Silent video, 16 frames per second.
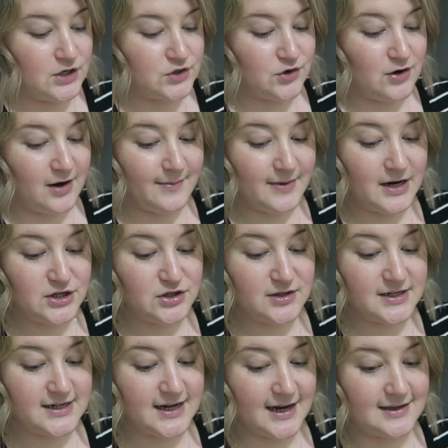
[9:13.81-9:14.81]
So now I'm going to do
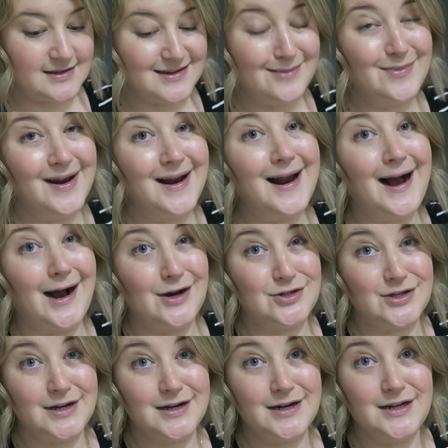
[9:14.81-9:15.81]
the test. I'm not
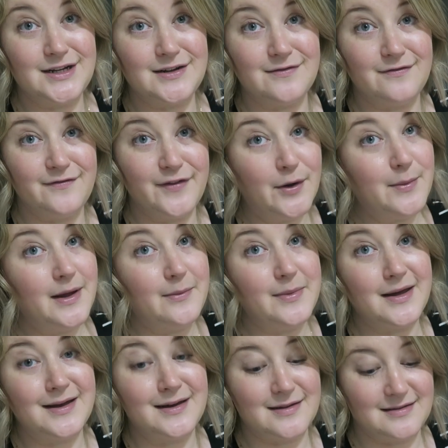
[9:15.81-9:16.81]
actually going to film it
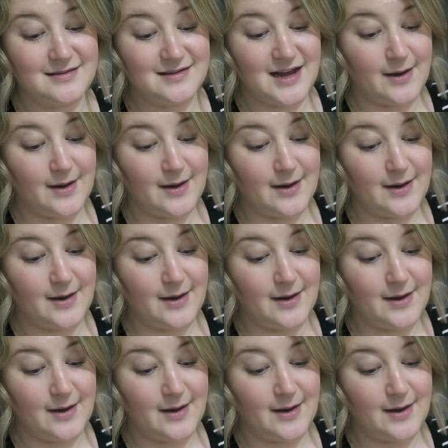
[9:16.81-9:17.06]
because